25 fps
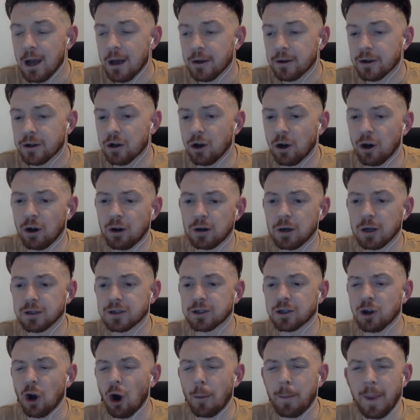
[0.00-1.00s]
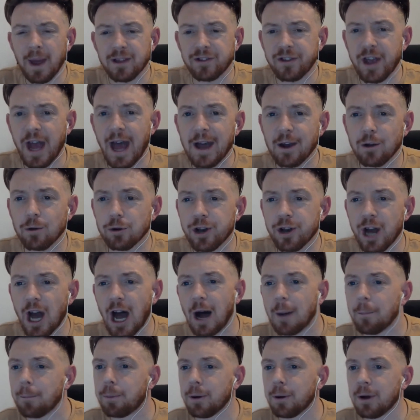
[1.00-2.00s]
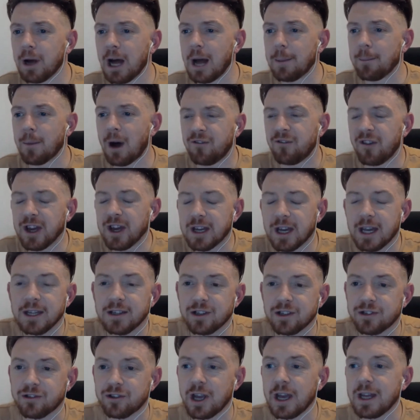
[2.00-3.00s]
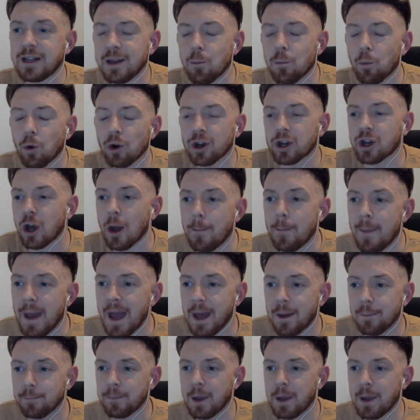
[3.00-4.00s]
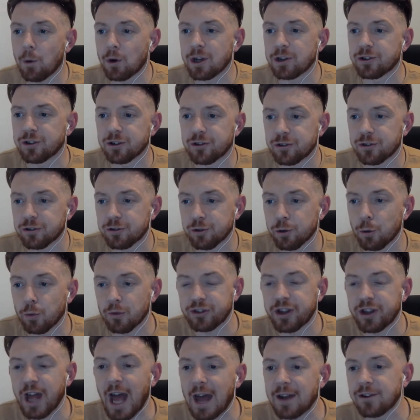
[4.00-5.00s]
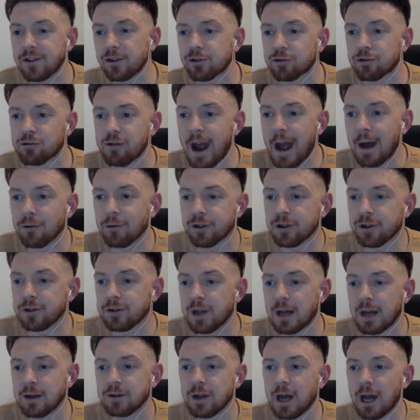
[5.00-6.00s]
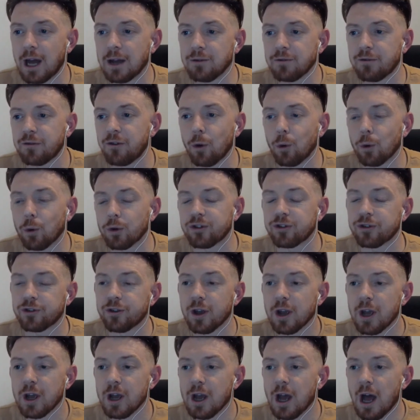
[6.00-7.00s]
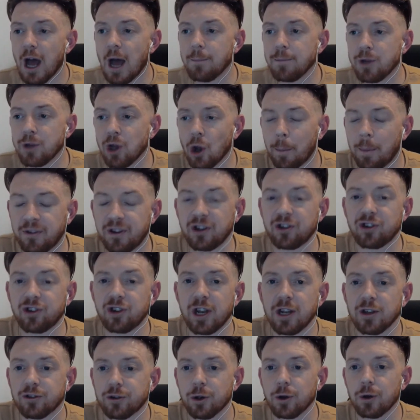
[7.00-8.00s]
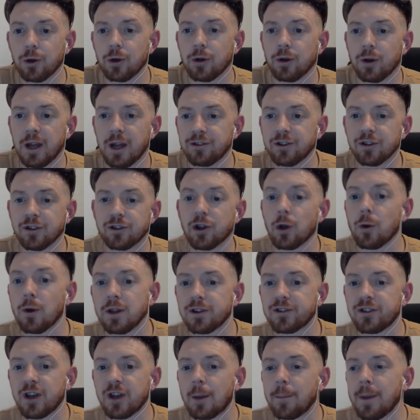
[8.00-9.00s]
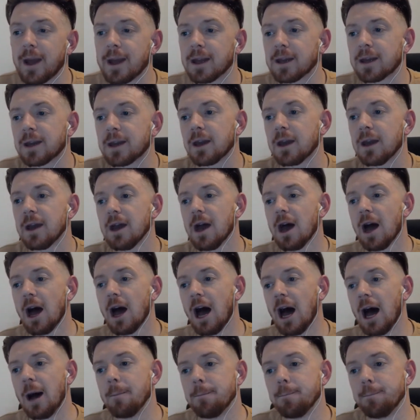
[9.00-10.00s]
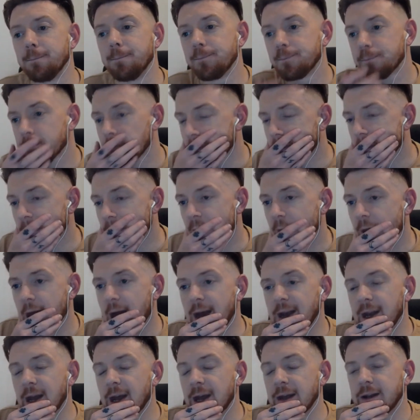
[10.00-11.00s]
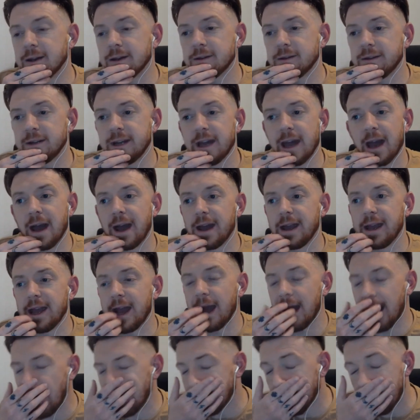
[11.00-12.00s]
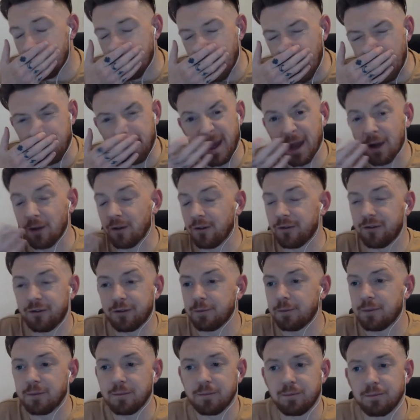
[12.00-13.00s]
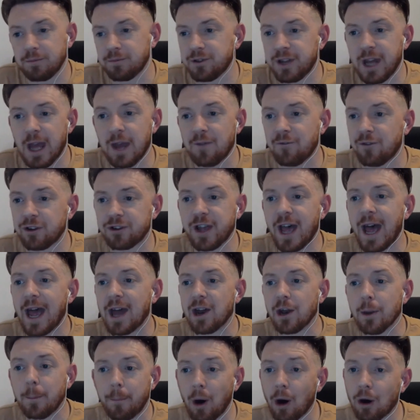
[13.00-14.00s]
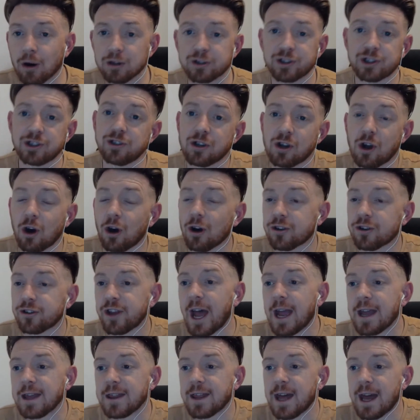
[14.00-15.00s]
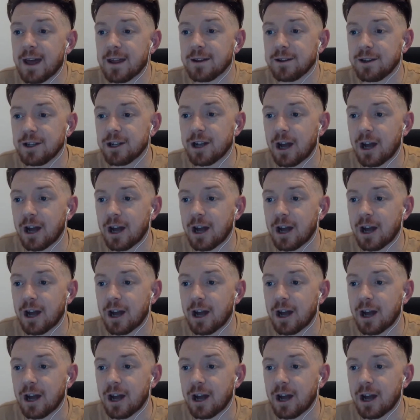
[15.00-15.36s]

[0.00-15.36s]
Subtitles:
got a bit tangled up. I think he didn't want to commit. He wanted to sort of stand his ground and force the opposition into doing something. And then and a bit of tit for tat in the box. And you've got to say that